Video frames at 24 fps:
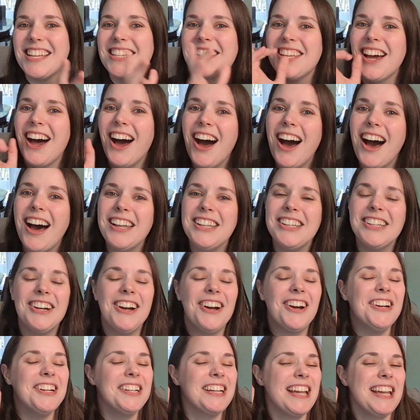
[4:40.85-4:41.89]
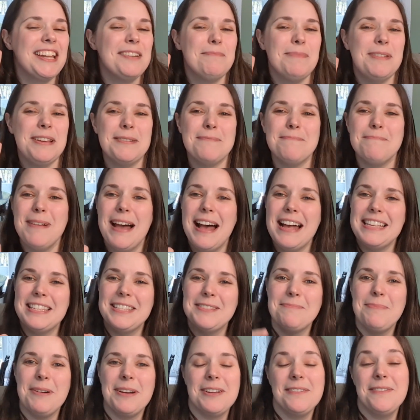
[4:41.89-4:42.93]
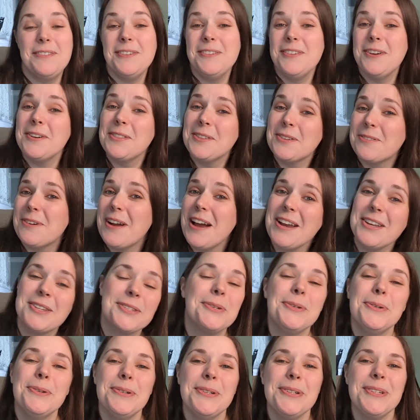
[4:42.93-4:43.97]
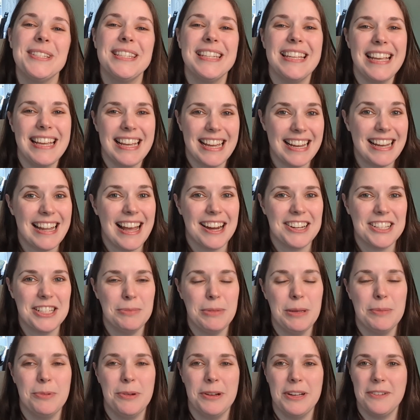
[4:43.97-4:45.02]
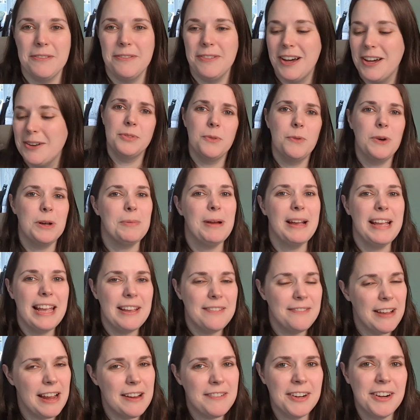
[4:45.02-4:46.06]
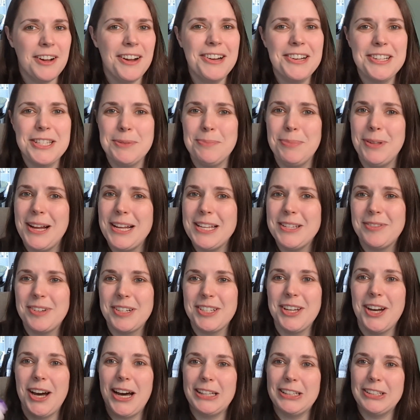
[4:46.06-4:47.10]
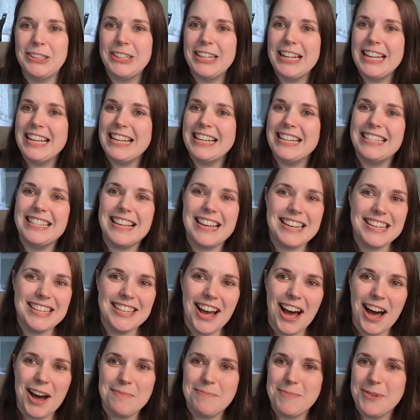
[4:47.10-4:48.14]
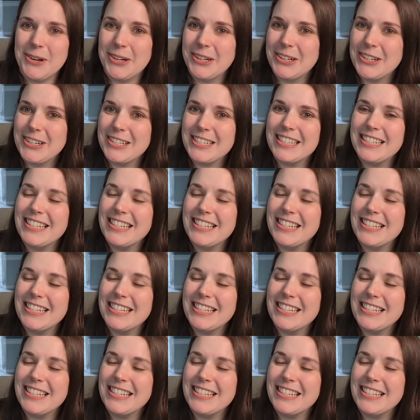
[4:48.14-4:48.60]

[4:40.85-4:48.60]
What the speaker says: Toddler art can be a mess, but if you know the right tools, it can actually be pretty fun. One of my favorite art supplies for toddler is dot markers.